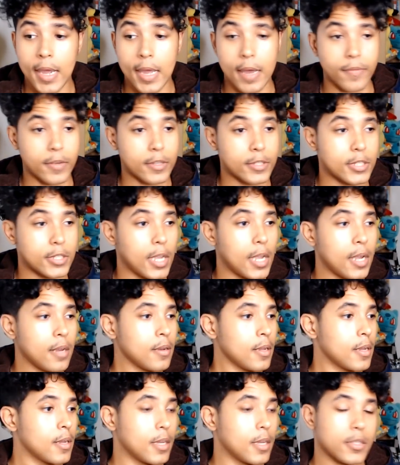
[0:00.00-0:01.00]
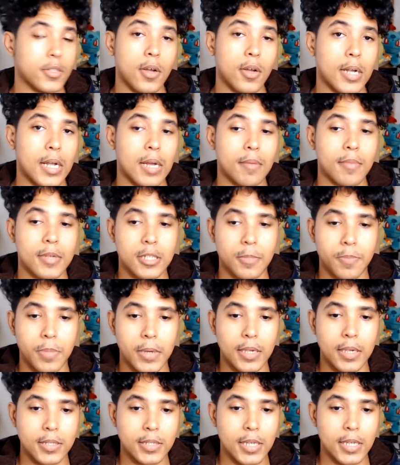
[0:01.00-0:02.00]
Hey, have you seen? It's not coming to
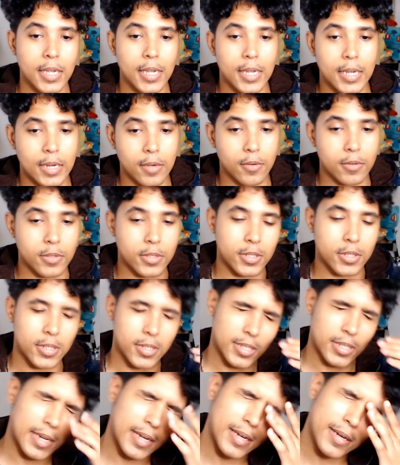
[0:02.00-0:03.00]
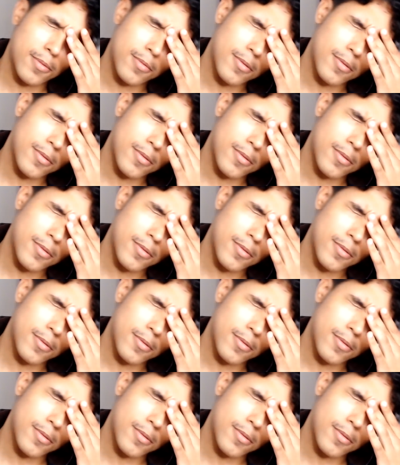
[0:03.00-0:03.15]
PC, and it was just